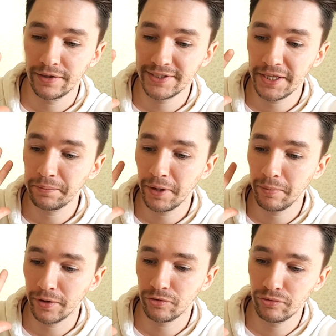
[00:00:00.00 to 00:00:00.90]
The step
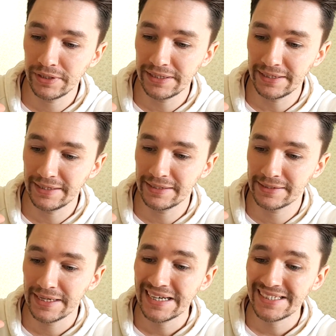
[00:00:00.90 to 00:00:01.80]
number 3
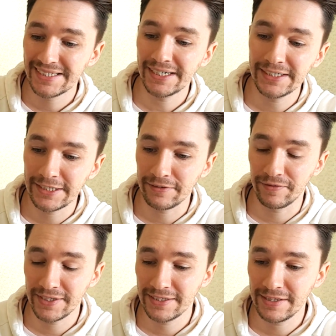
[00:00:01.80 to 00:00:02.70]
is targeted
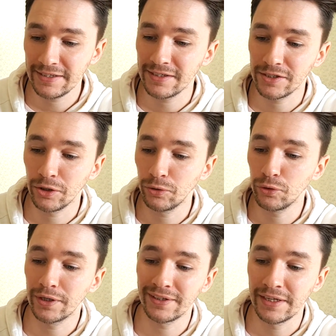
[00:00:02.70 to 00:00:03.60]
visitors. So
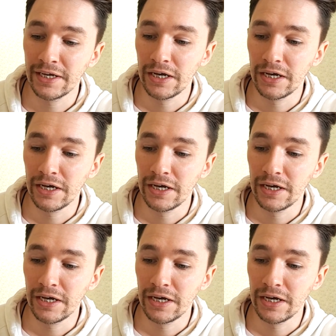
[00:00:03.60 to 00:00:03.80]
you can